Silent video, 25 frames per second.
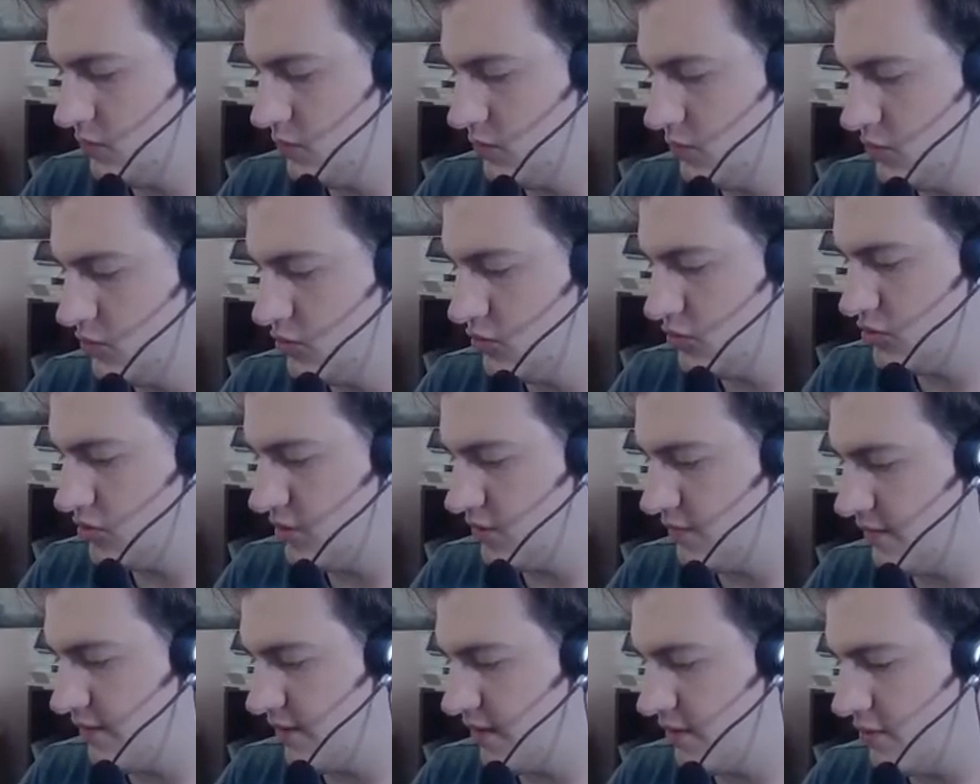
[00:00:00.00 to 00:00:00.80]

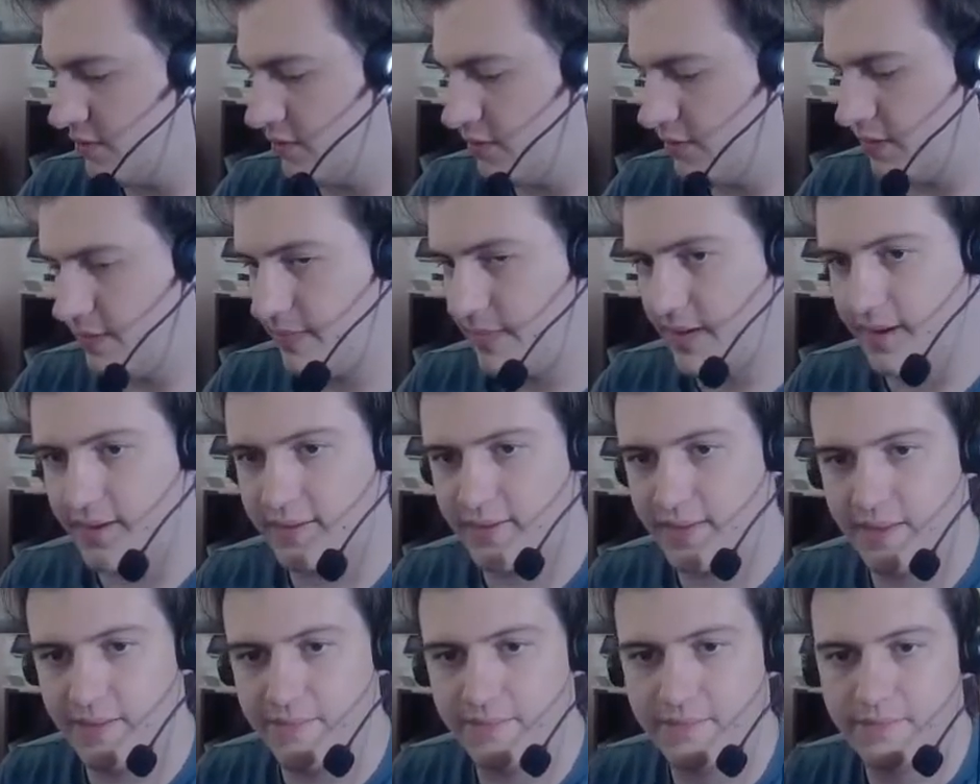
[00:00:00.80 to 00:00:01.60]
Shove that all the way back
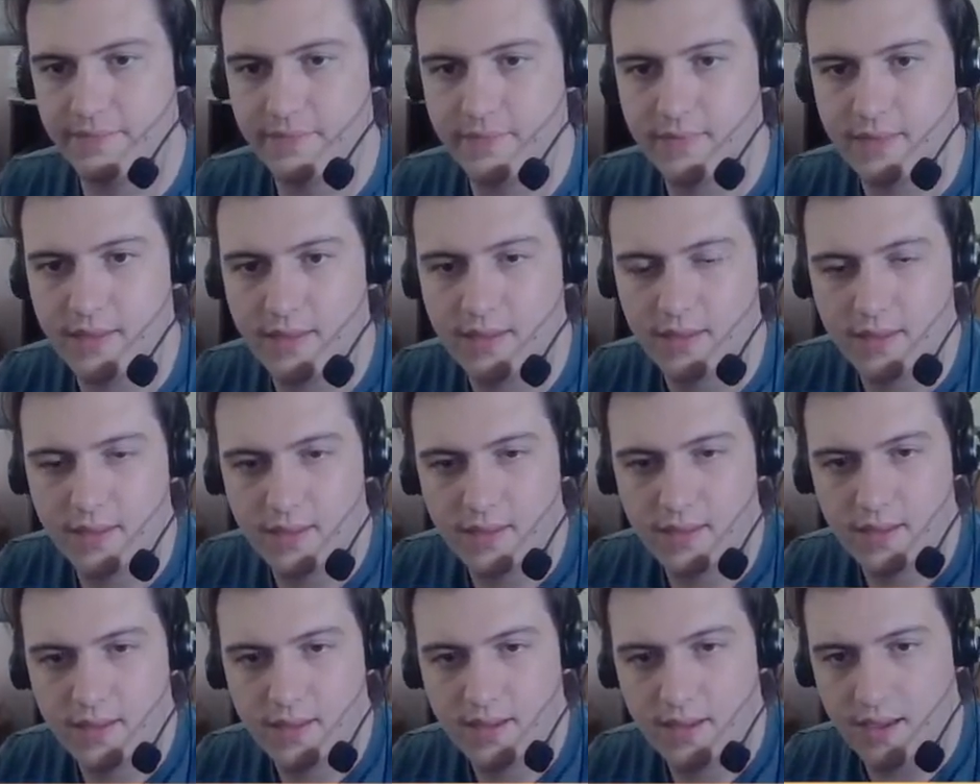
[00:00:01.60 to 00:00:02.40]
there.
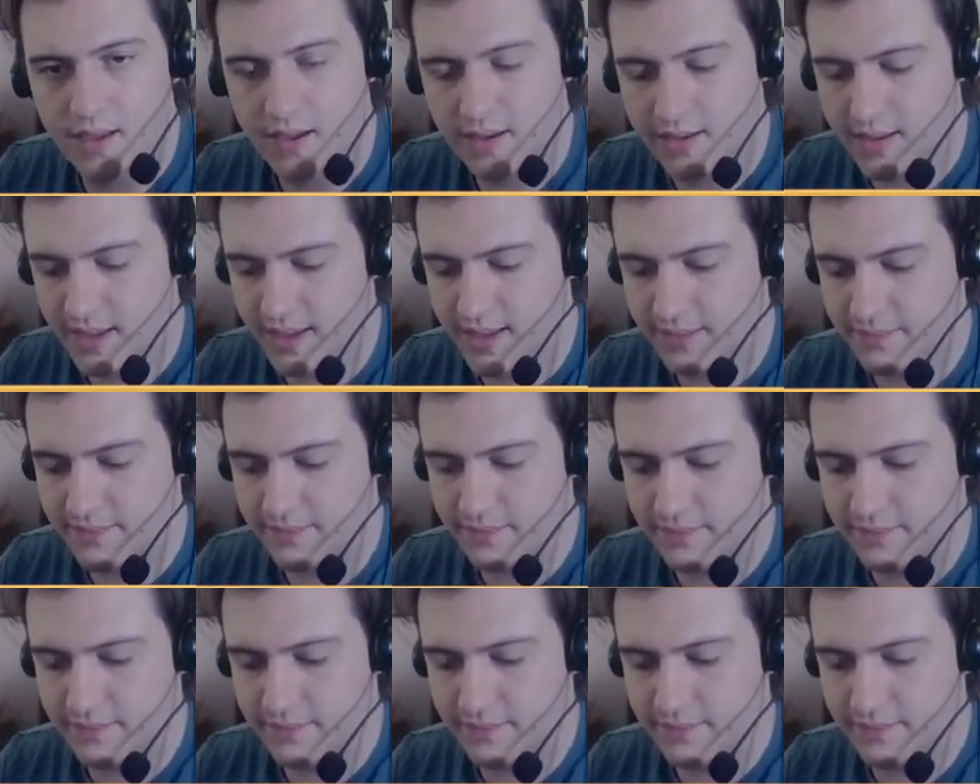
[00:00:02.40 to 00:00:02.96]
Okay,